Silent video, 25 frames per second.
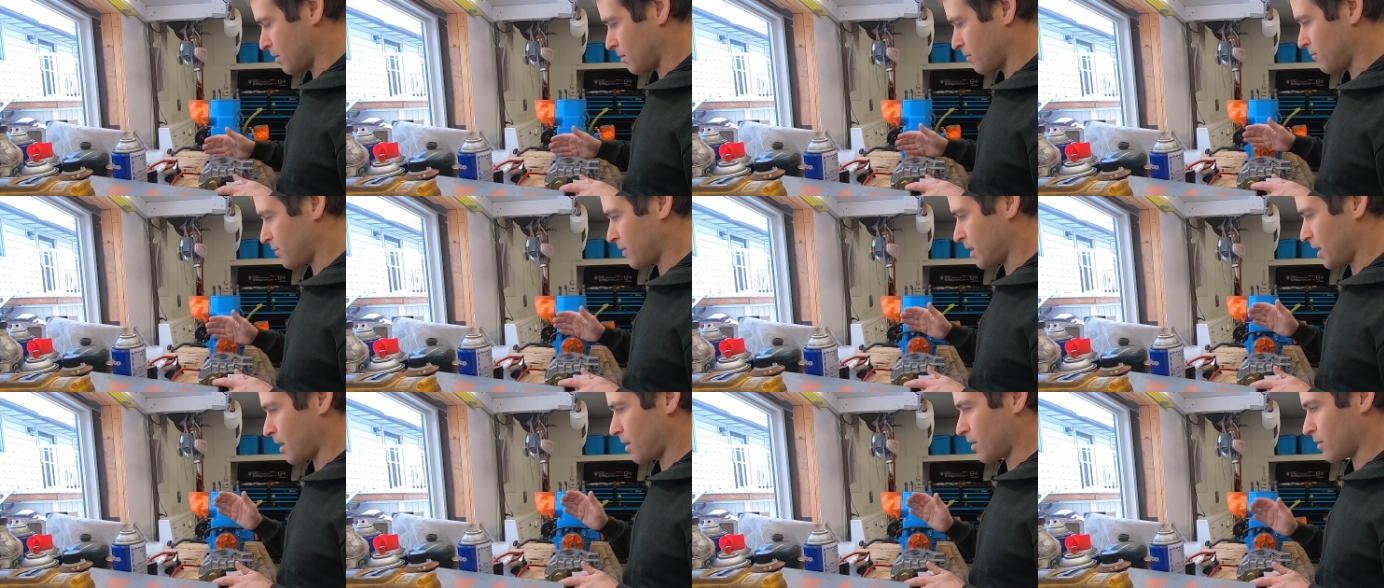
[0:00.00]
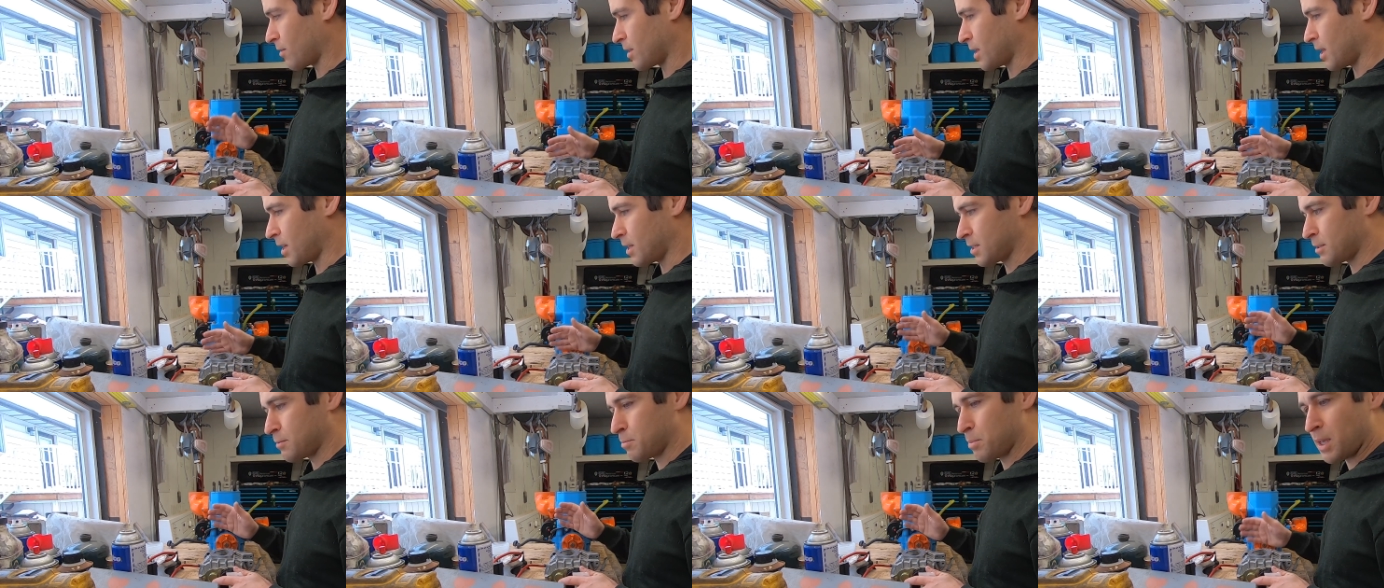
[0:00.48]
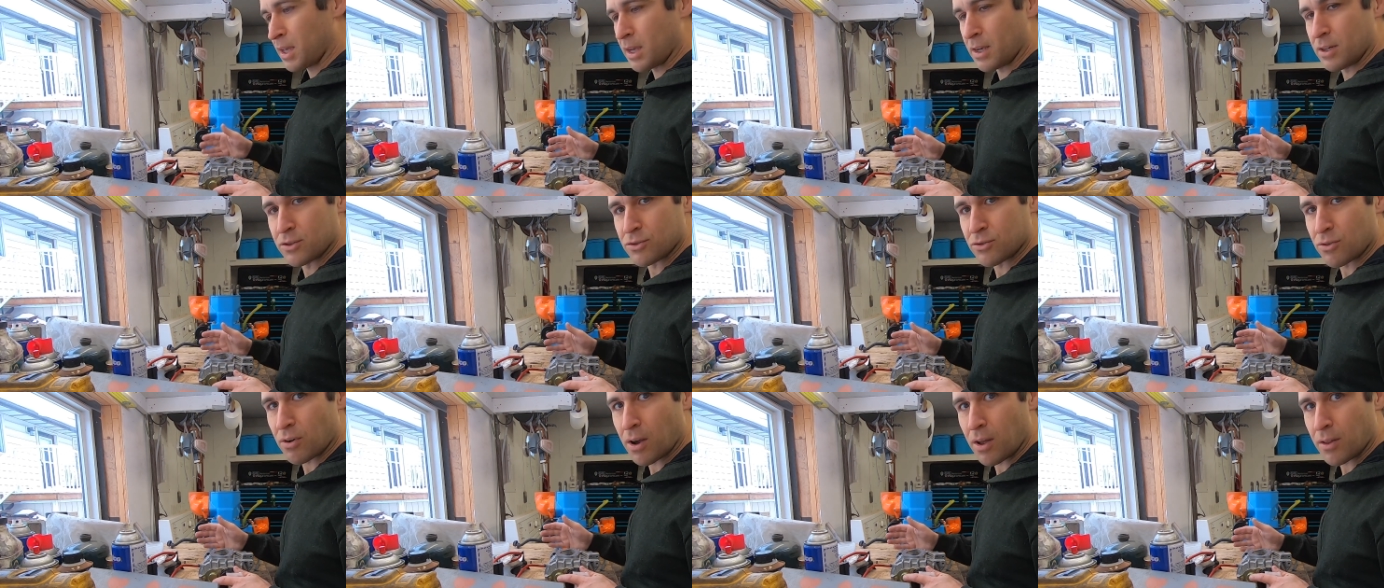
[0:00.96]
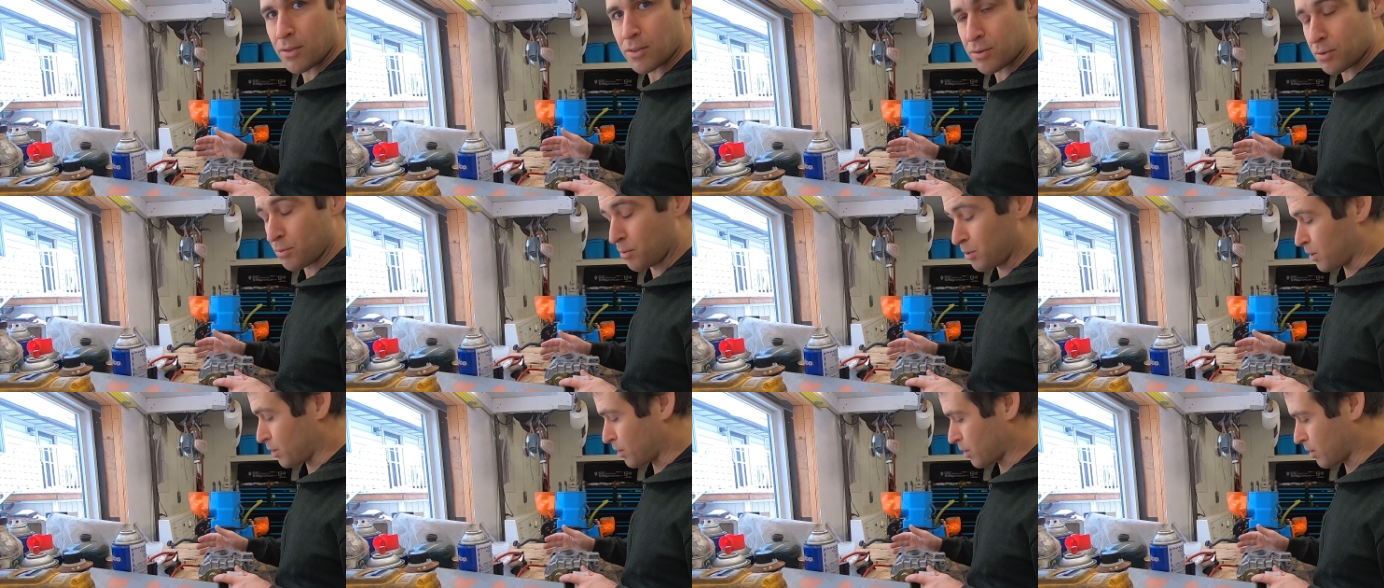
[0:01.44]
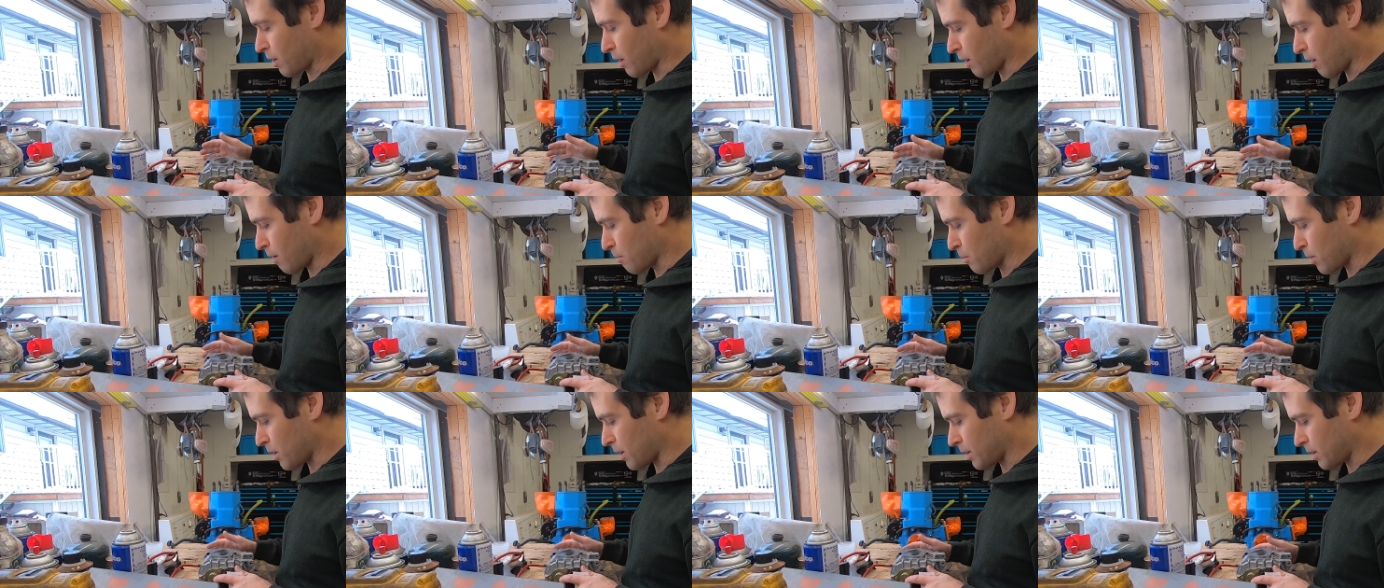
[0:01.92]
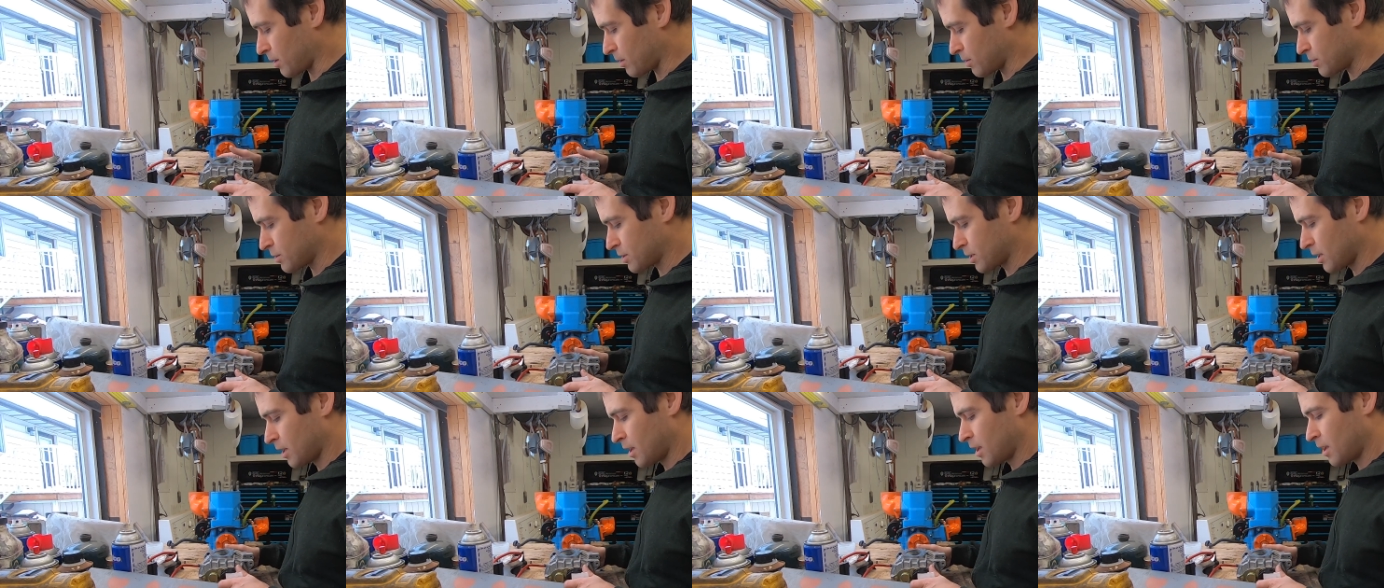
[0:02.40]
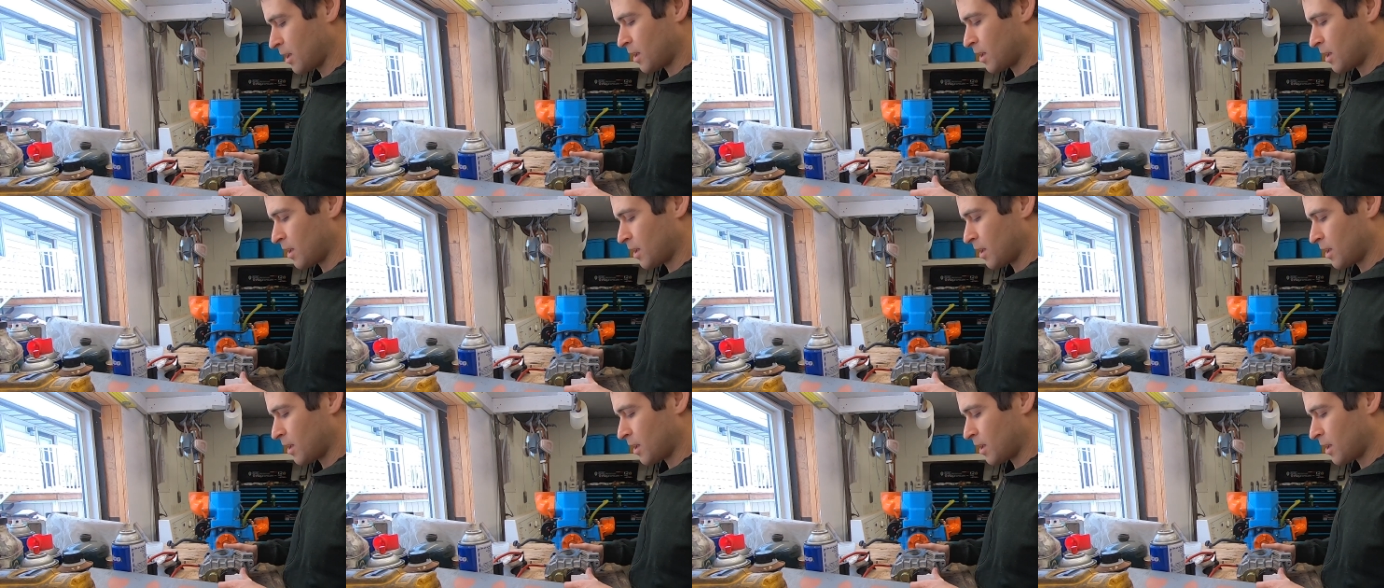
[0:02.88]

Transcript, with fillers: of air that is being drawn through your carburetors.